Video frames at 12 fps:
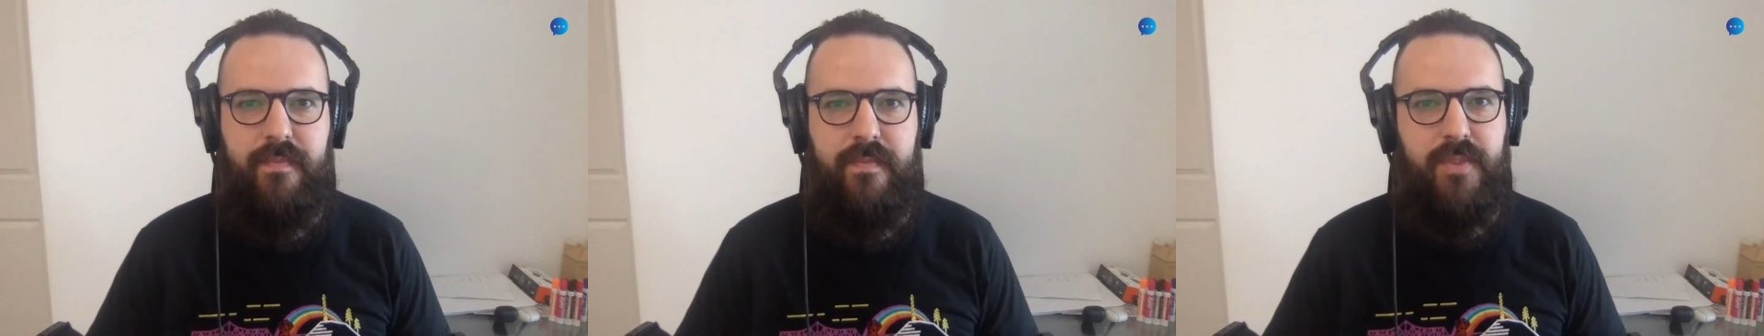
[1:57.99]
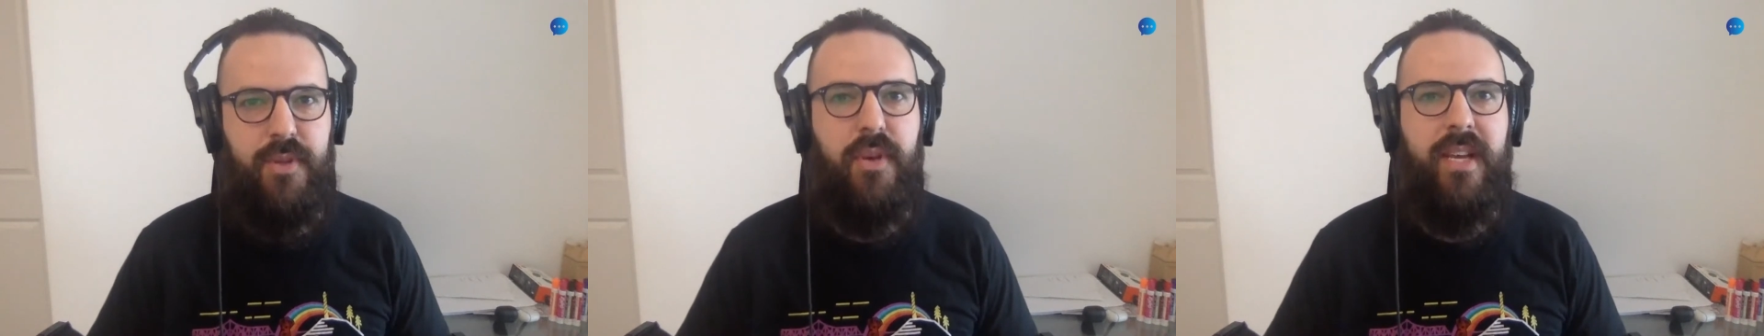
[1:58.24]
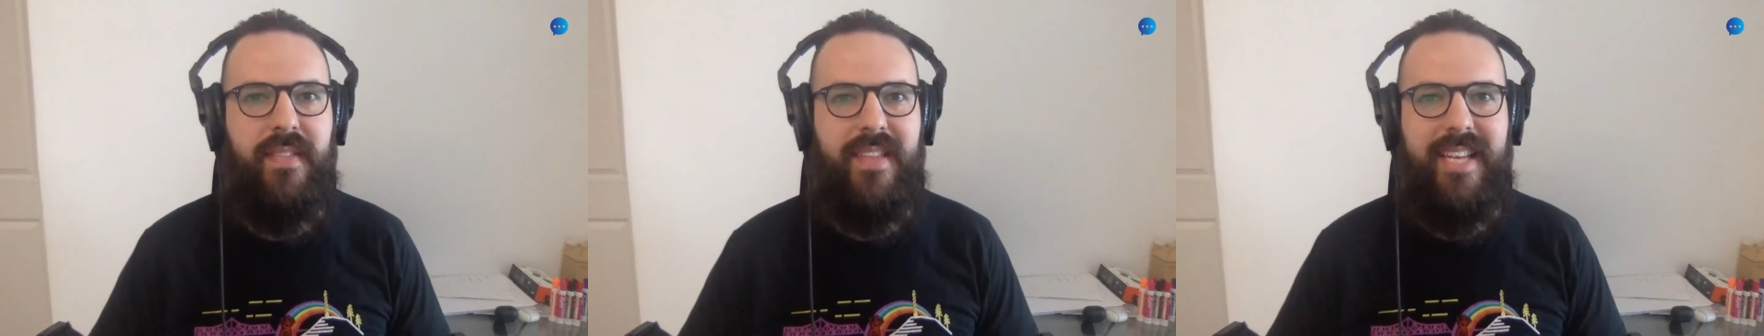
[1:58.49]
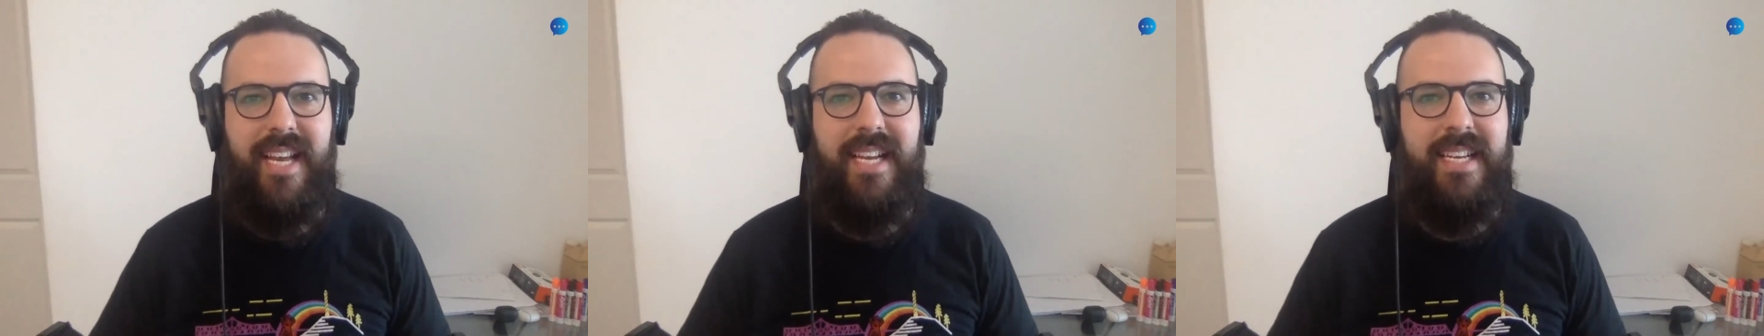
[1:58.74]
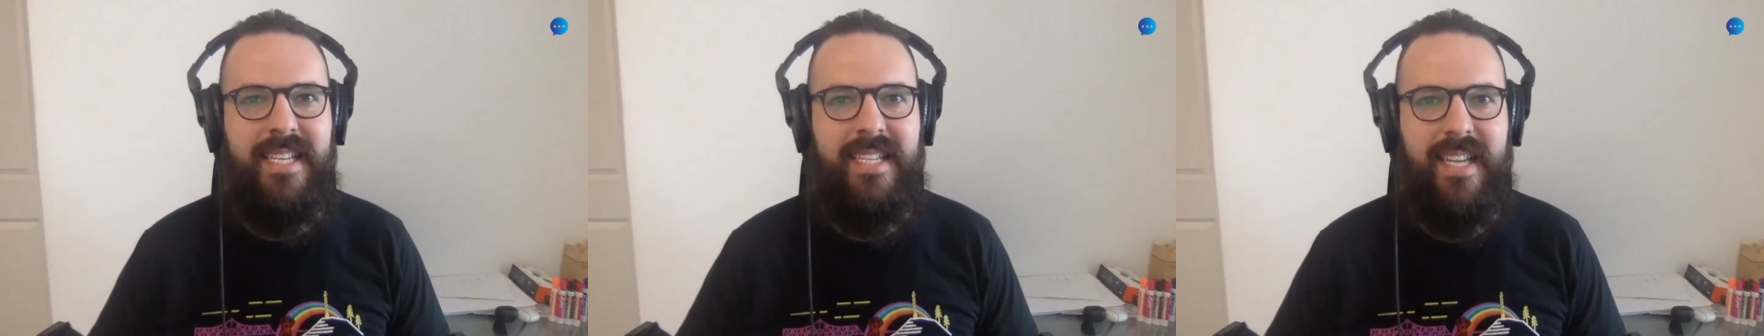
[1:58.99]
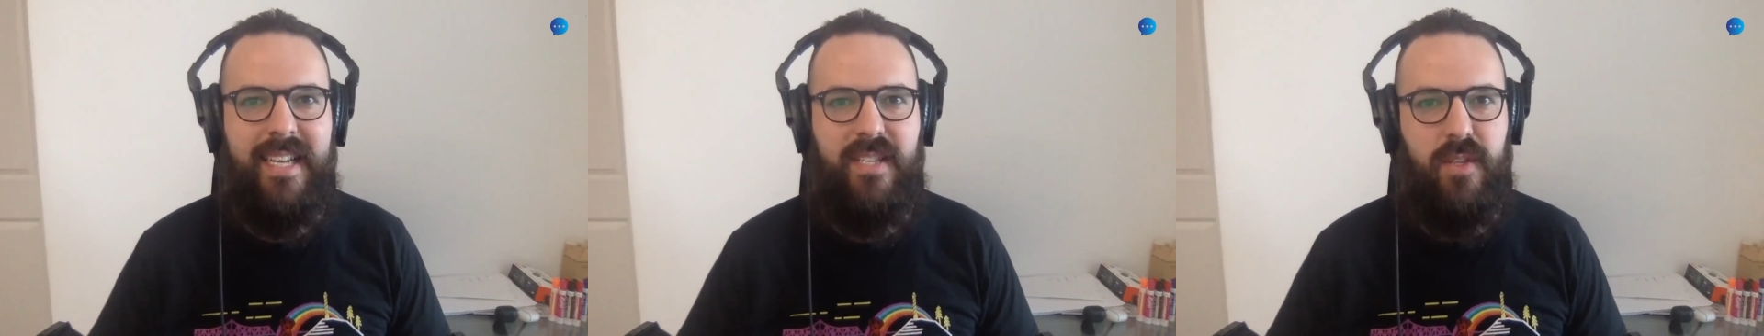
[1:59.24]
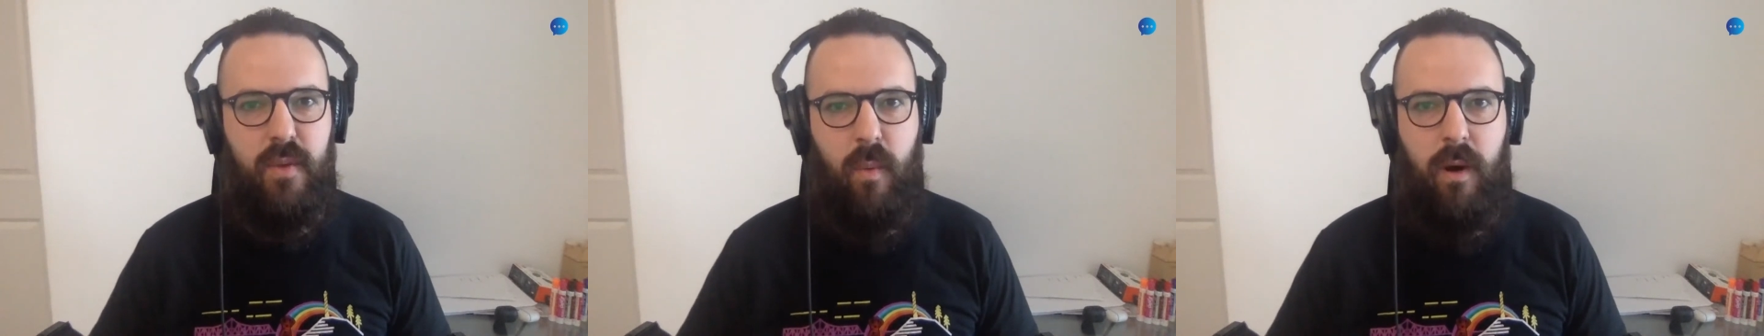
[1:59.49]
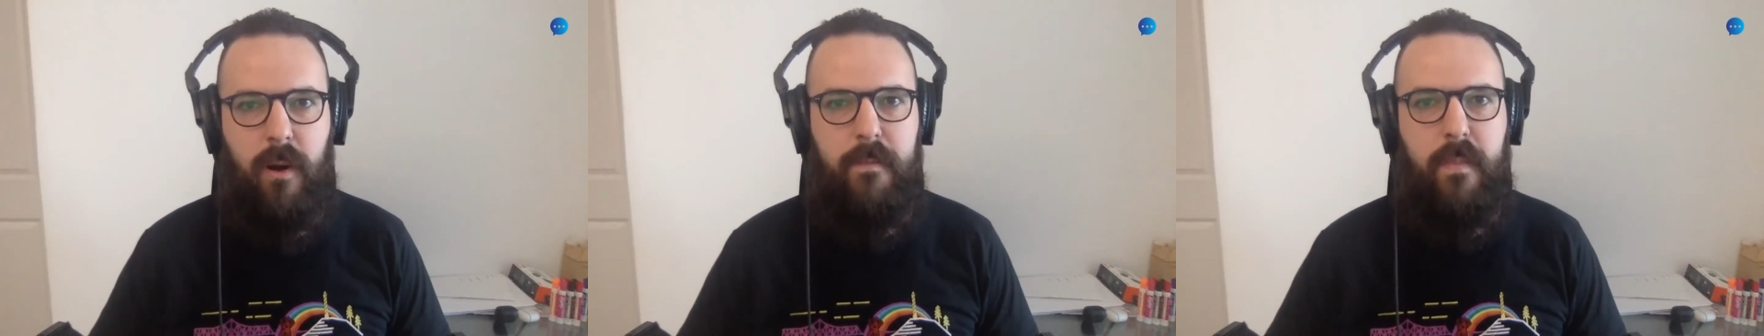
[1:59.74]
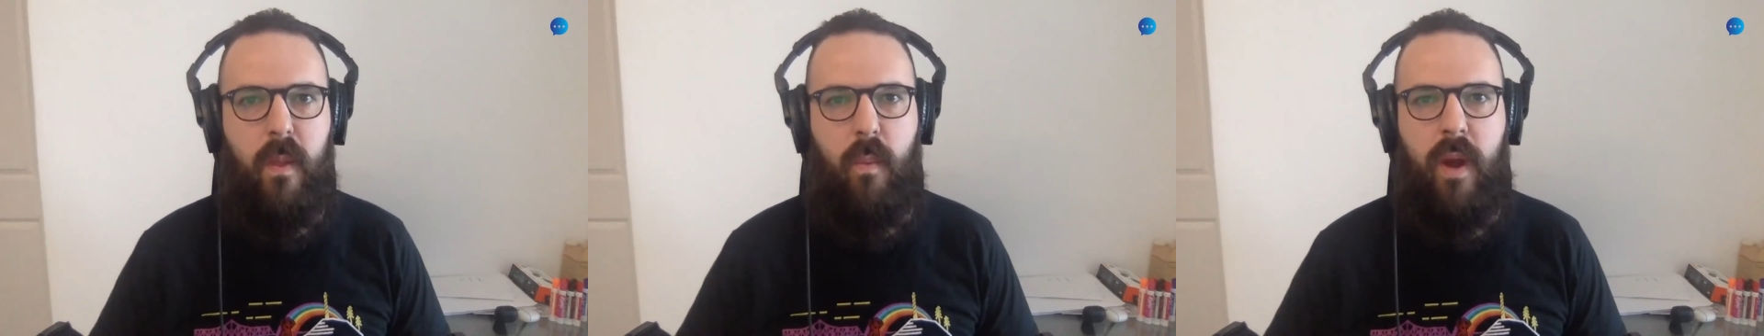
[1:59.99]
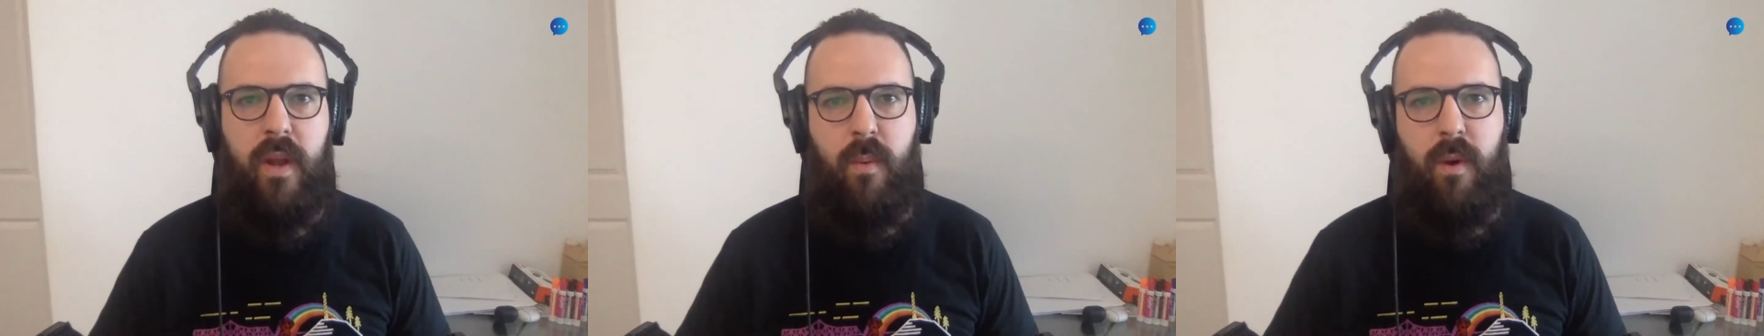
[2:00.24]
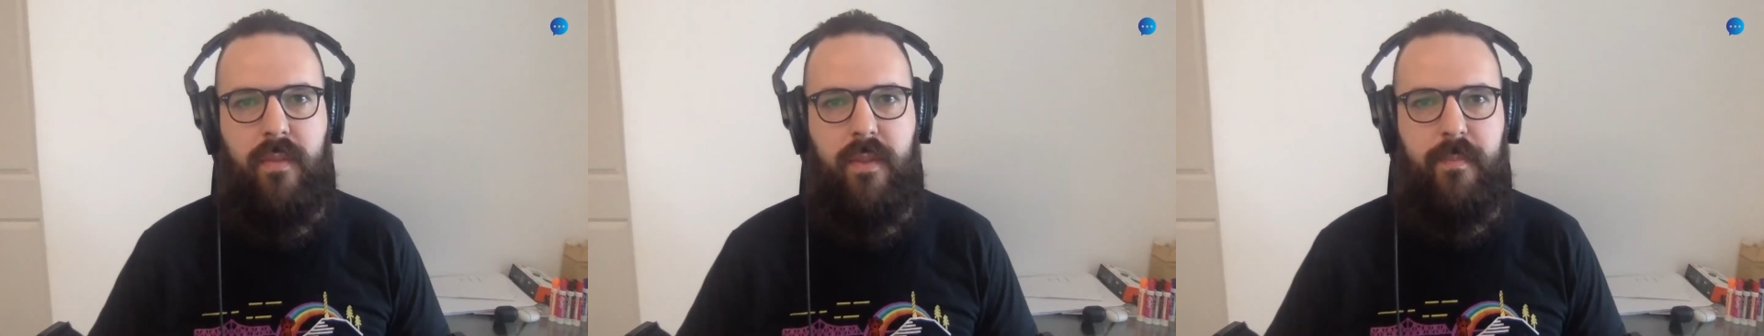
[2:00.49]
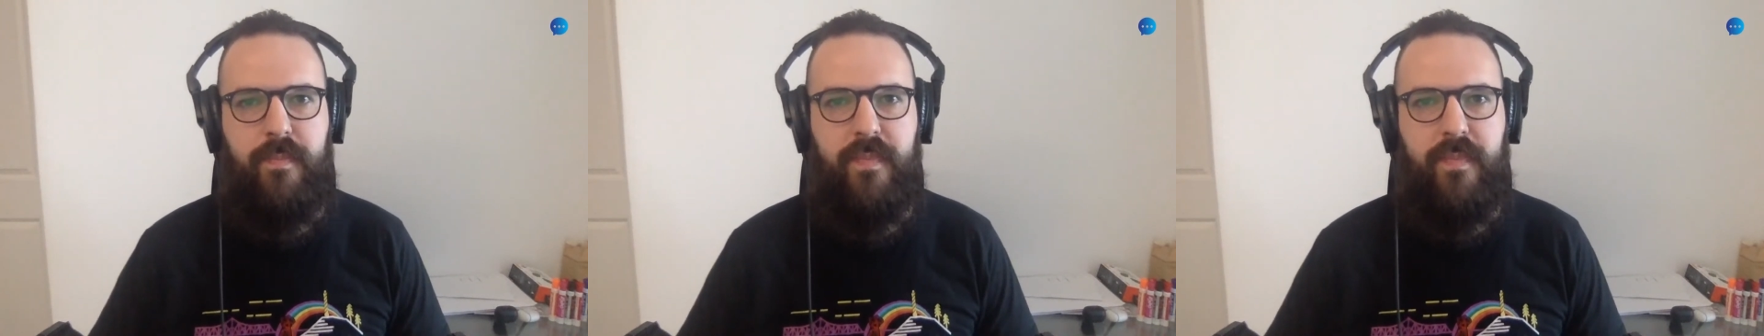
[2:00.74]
so you can get the data and insights you want when you want them.